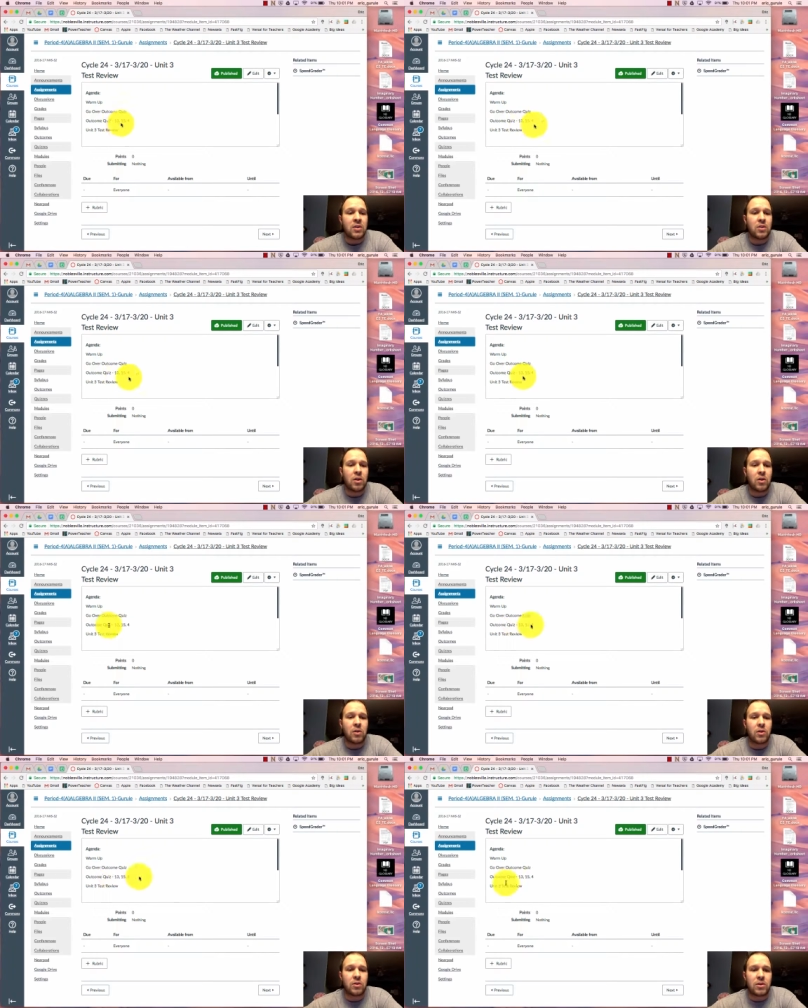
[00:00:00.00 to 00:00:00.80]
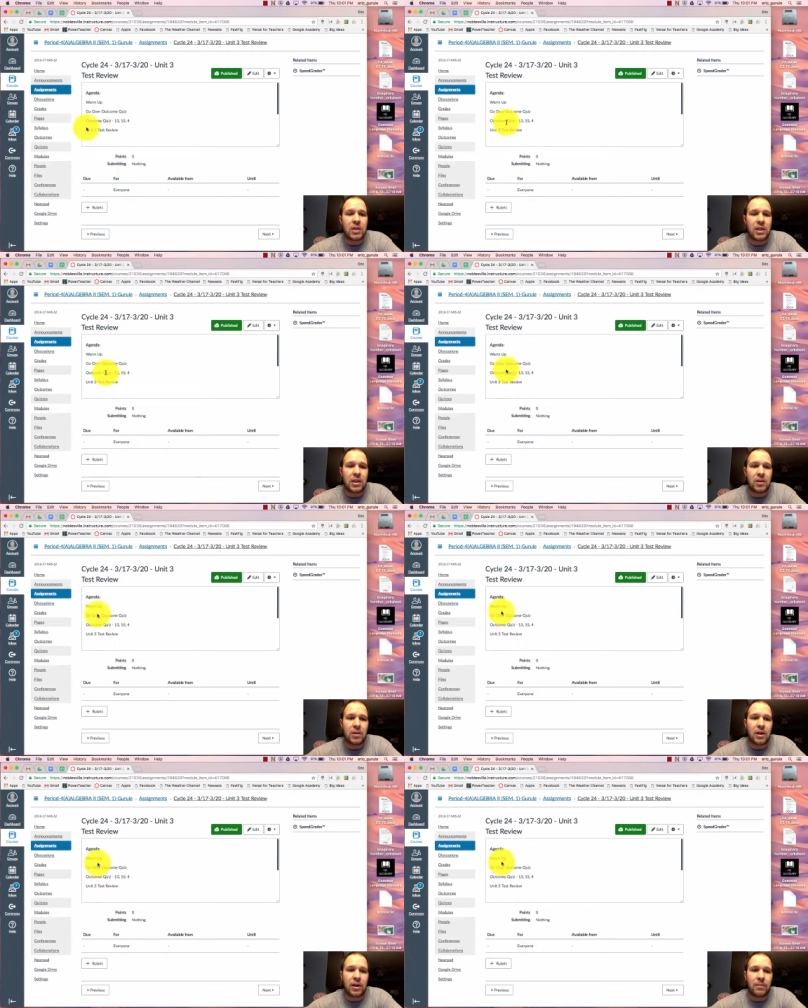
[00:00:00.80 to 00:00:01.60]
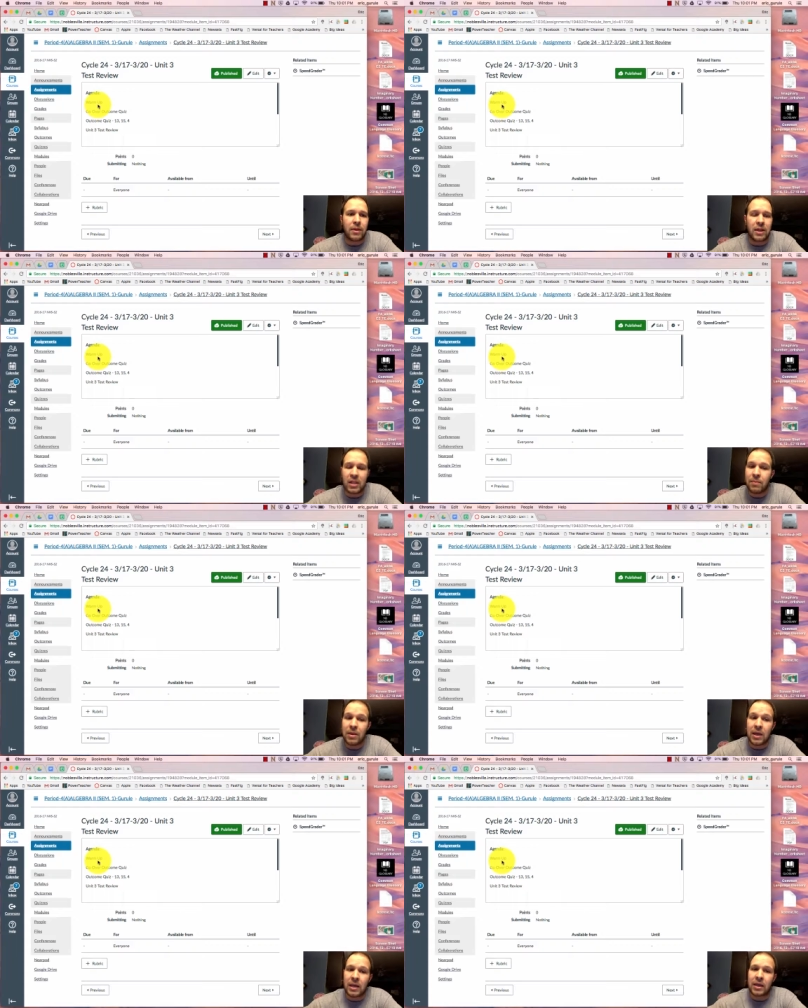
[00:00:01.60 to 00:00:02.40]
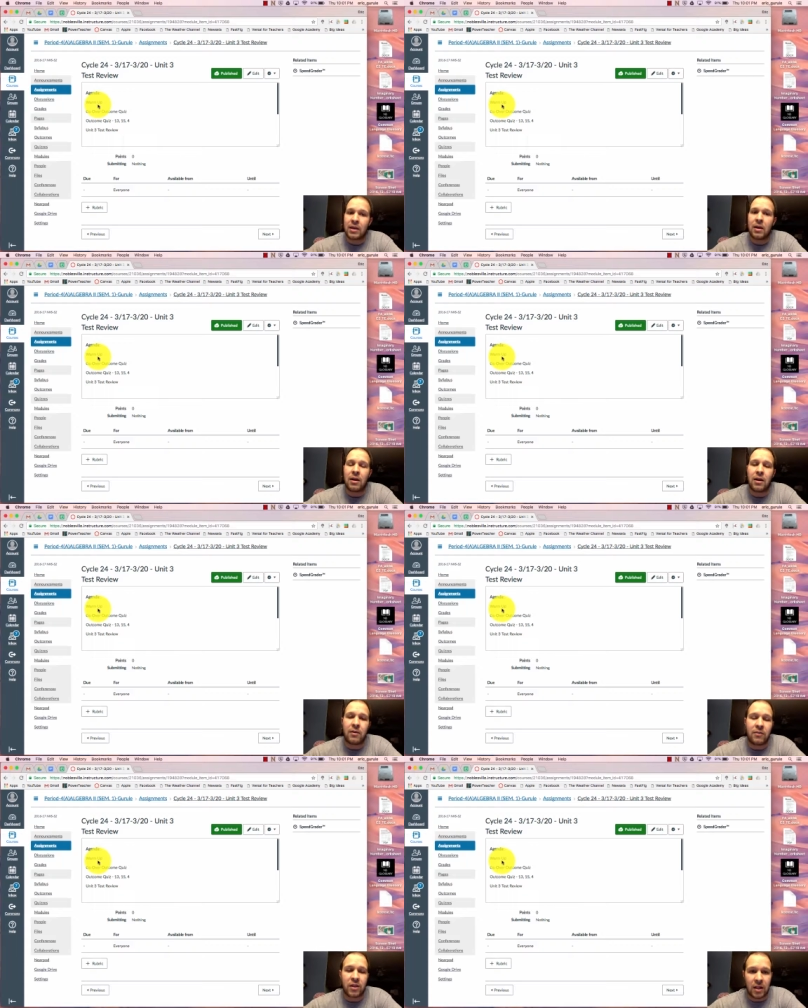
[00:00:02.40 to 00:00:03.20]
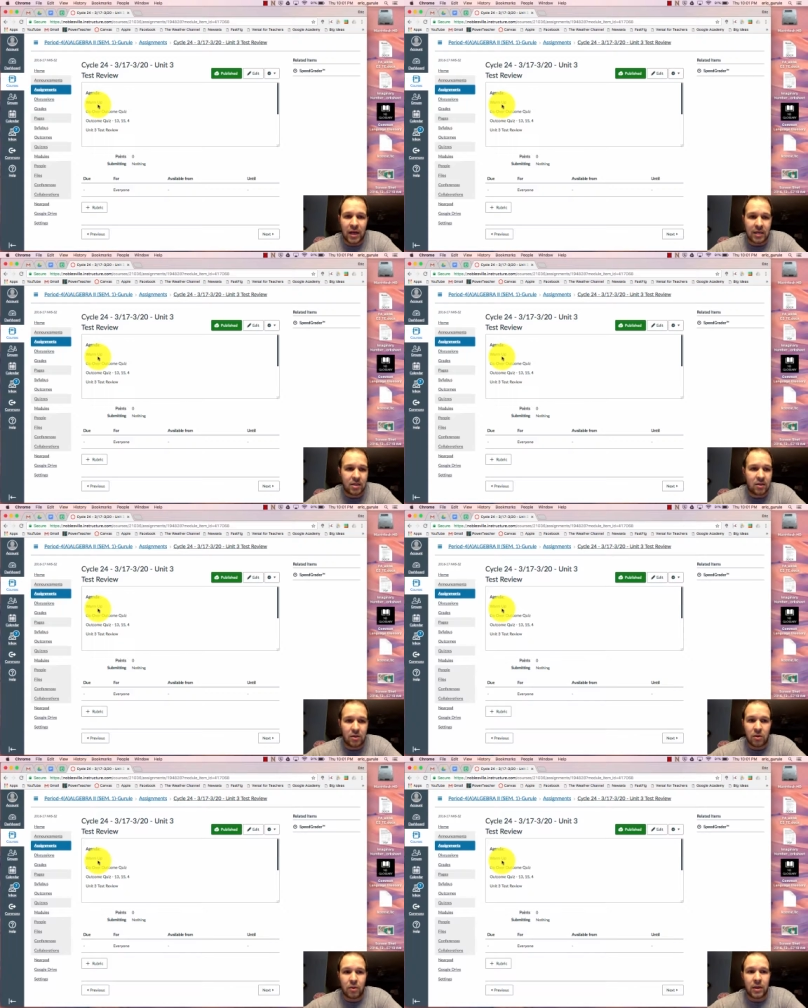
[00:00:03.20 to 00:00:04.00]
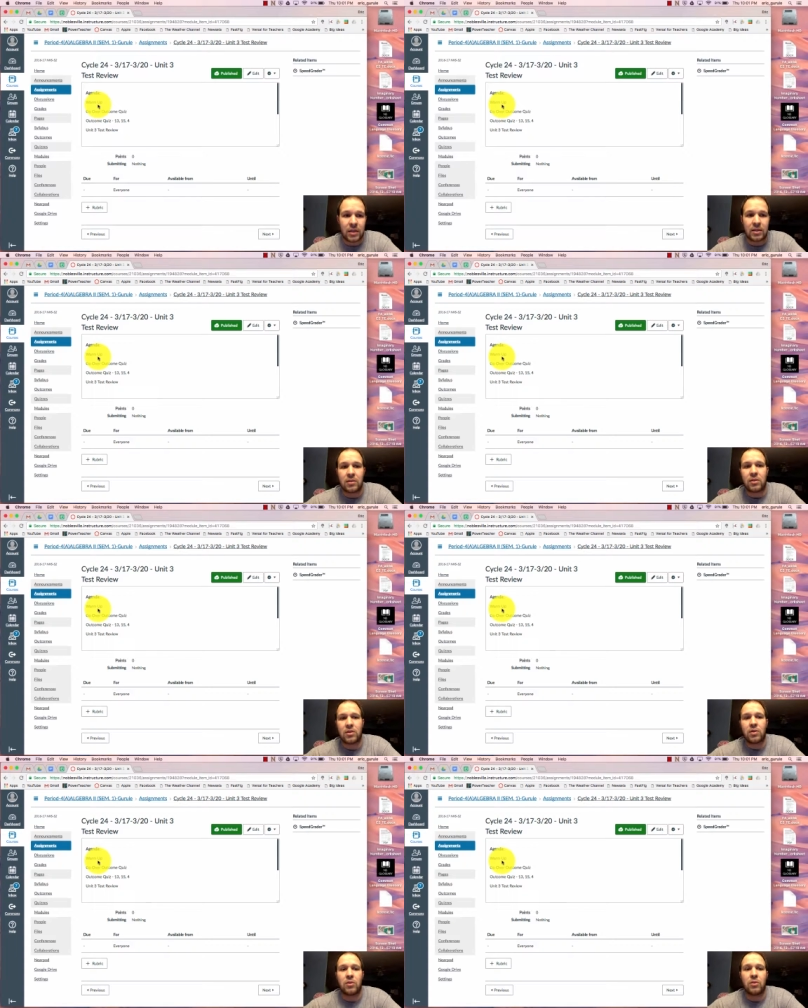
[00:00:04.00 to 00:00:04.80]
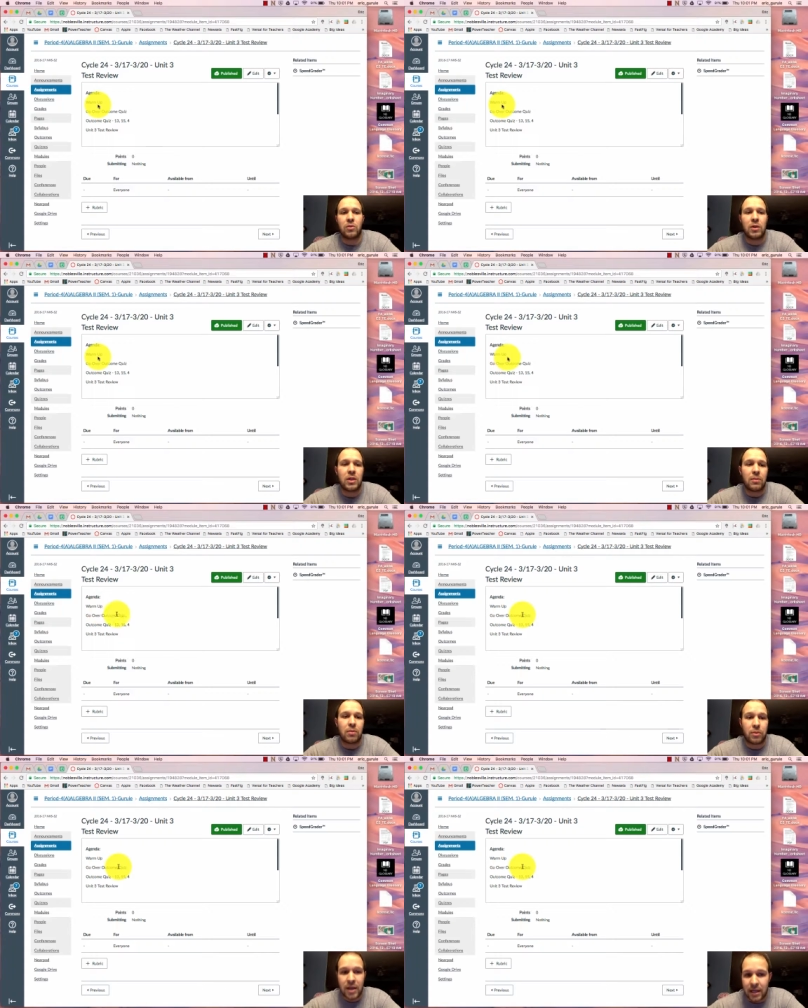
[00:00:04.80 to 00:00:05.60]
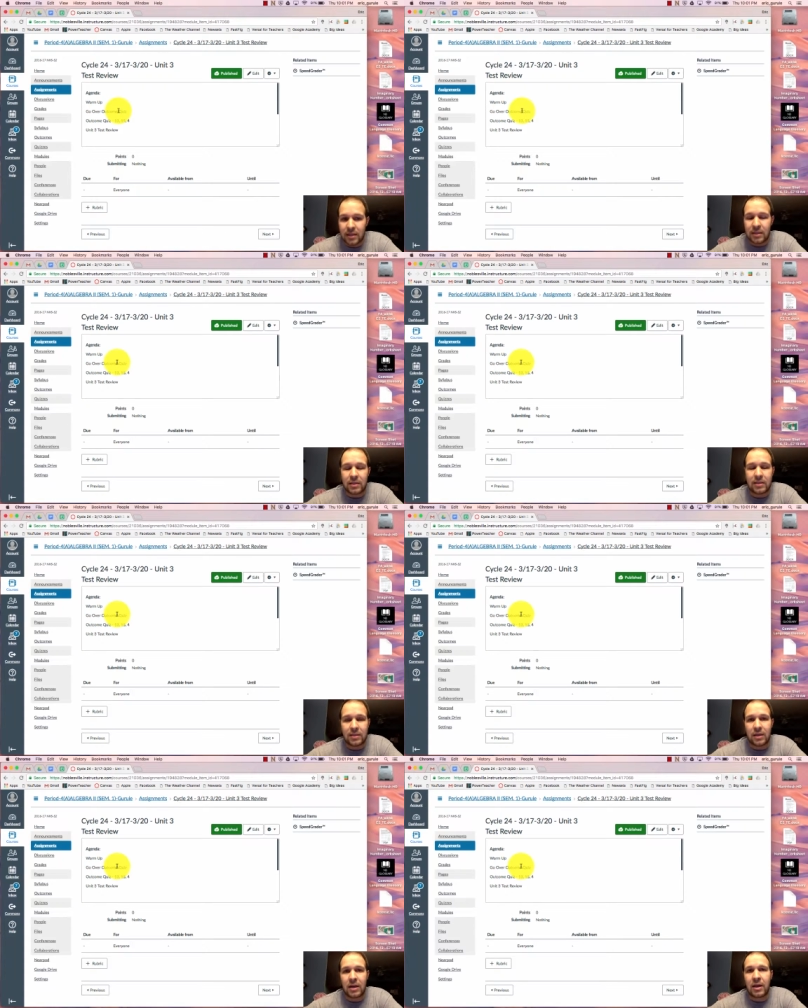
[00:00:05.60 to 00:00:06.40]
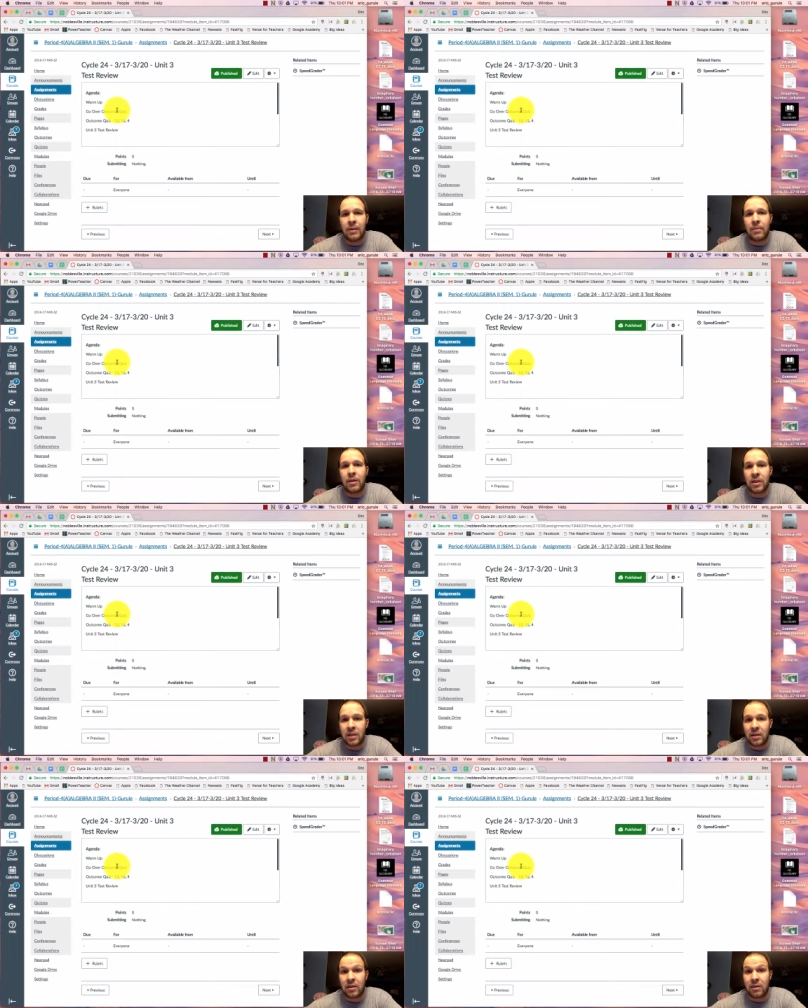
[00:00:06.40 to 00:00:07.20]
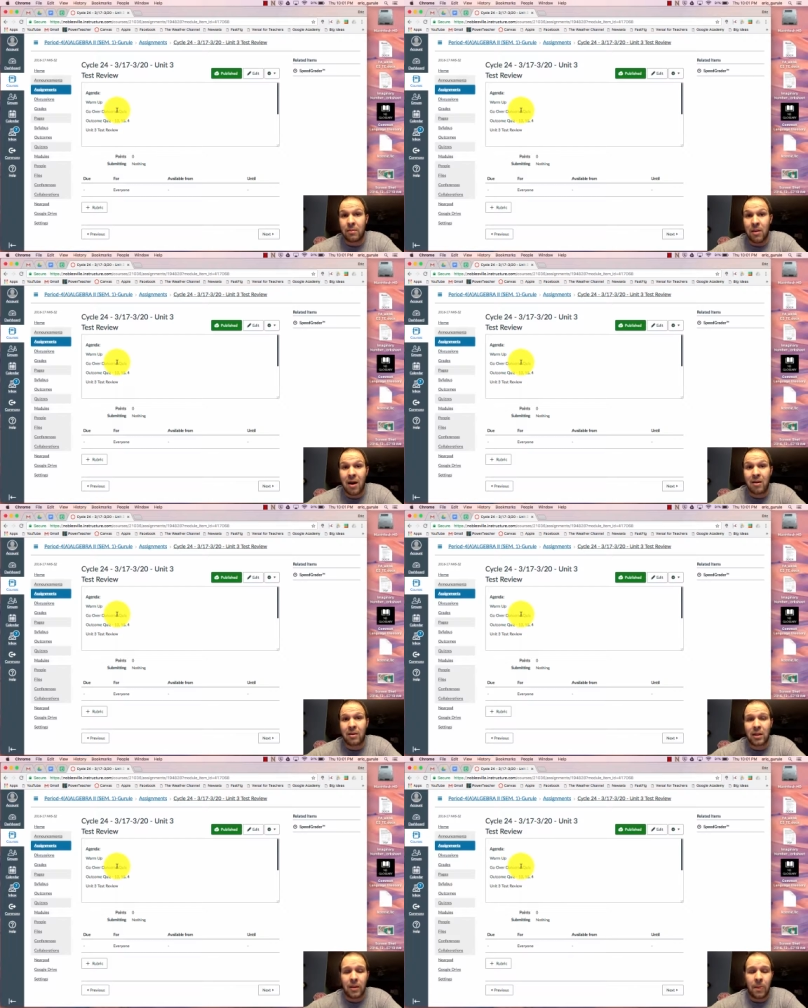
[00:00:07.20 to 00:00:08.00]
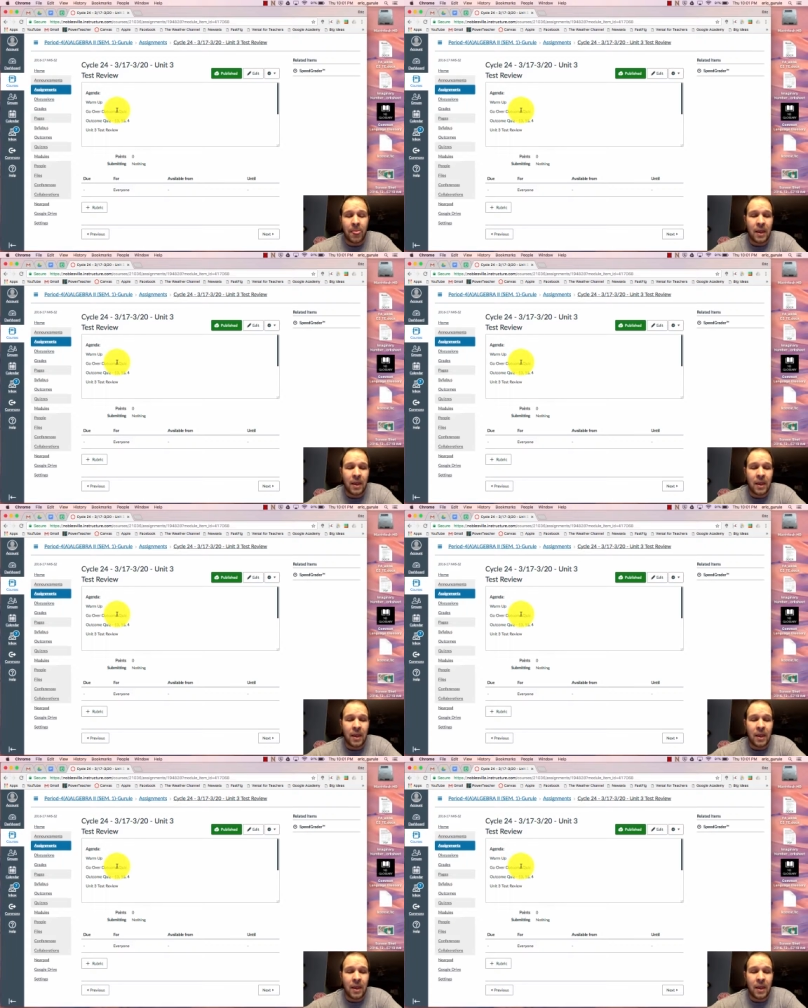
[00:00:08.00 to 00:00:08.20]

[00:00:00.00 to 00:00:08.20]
So you'll see here um, in the beginning of the class you're going to practice um, linear modeling,